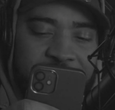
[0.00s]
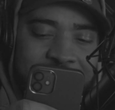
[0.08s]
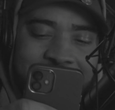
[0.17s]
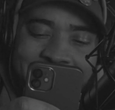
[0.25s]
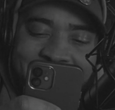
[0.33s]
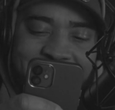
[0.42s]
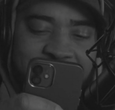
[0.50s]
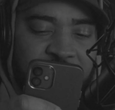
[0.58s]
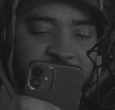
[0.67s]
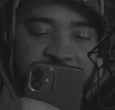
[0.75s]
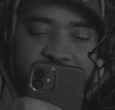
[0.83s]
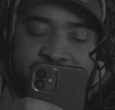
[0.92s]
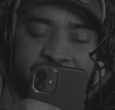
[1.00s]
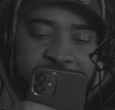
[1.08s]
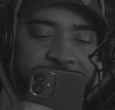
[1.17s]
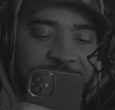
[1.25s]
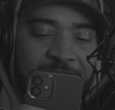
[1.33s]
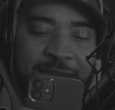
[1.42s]
Feeling like I
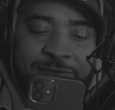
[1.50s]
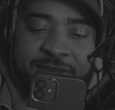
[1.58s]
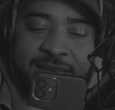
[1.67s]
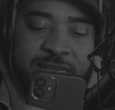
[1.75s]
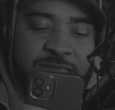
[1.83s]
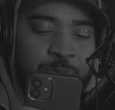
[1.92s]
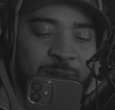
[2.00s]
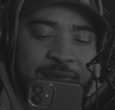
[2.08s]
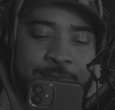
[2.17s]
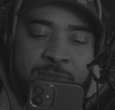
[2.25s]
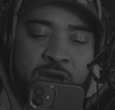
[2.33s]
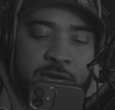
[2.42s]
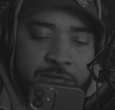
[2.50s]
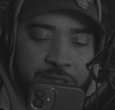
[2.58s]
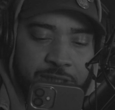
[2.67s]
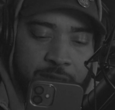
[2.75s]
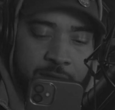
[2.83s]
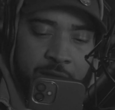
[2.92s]
shouldn't even have to explain
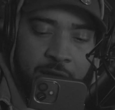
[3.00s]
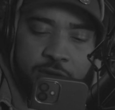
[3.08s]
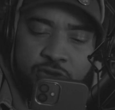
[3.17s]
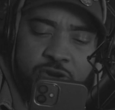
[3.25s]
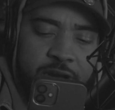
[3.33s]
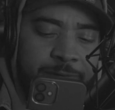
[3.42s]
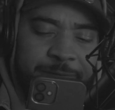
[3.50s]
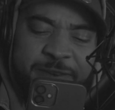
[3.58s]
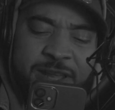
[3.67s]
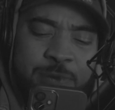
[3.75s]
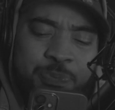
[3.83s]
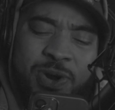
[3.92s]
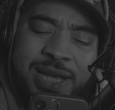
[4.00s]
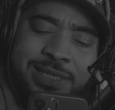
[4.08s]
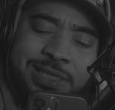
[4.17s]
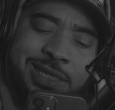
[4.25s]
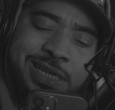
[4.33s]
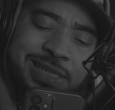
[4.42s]
much. You can feel the
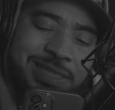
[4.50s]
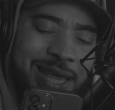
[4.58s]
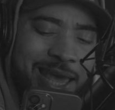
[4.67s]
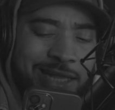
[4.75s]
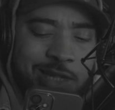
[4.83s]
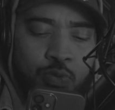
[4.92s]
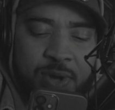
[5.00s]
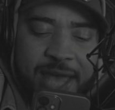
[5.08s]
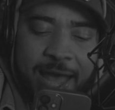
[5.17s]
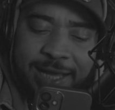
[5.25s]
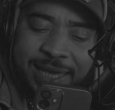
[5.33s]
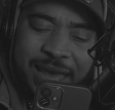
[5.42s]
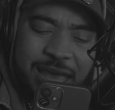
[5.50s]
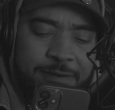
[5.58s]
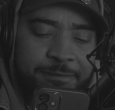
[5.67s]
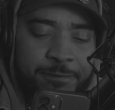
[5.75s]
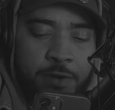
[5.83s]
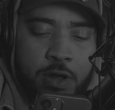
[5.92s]
presence of exactly where I
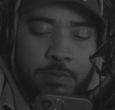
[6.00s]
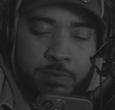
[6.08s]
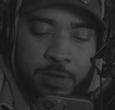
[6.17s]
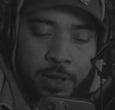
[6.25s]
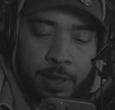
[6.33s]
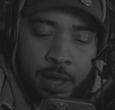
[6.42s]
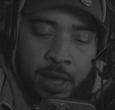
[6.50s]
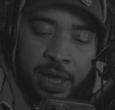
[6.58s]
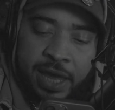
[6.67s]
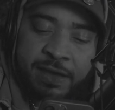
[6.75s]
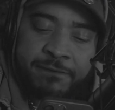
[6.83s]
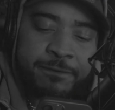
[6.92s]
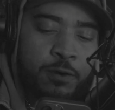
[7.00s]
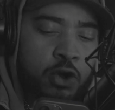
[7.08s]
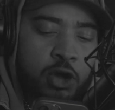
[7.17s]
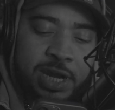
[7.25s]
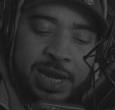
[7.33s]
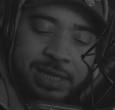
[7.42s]
came from. And
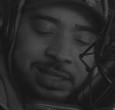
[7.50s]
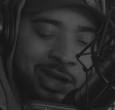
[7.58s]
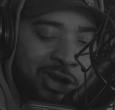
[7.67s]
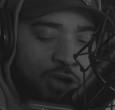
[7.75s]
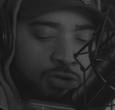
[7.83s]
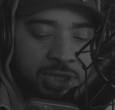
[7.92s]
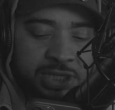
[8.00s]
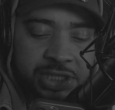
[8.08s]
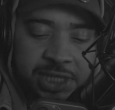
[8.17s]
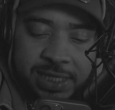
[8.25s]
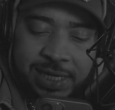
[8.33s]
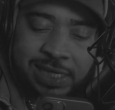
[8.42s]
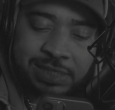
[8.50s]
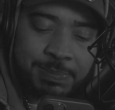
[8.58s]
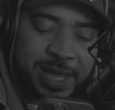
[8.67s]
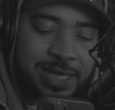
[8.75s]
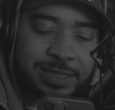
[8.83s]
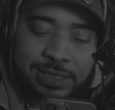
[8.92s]
Ford ain't the only shit
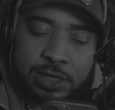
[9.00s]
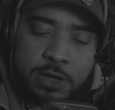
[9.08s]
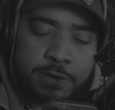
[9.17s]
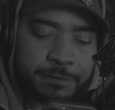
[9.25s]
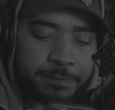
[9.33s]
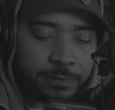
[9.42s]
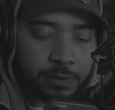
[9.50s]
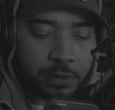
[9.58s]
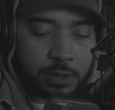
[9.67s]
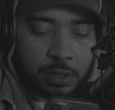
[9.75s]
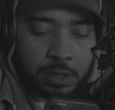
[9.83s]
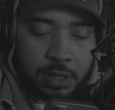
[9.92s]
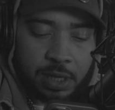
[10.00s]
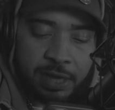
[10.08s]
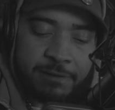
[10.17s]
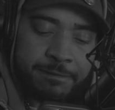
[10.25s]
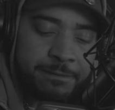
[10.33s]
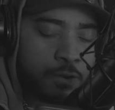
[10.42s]
that's made tough.
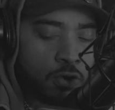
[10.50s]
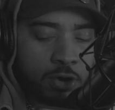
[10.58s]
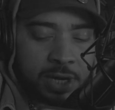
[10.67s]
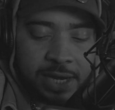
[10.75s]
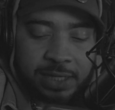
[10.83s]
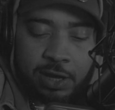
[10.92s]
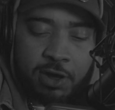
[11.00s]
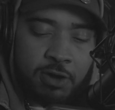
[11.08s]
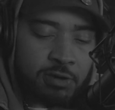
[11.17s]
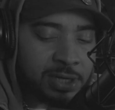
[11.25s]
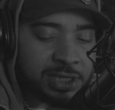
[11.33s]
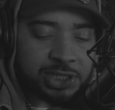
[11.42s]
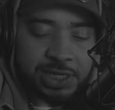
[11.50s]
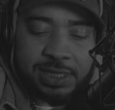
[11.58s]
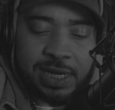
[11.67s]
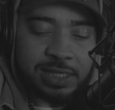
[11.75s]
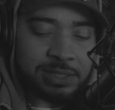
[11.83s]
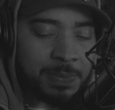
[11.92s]
And Ford ain't the only
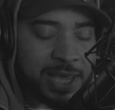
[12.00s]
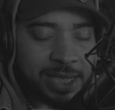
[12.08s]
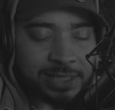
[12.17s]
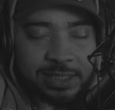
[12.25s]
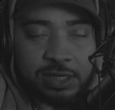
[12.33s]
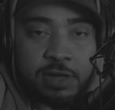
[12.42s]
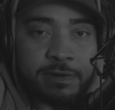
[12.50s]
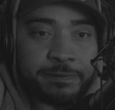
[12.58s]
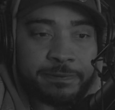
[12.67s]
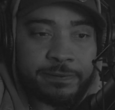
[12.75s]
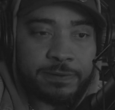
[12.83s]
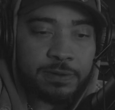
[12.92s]
shit that's made tough.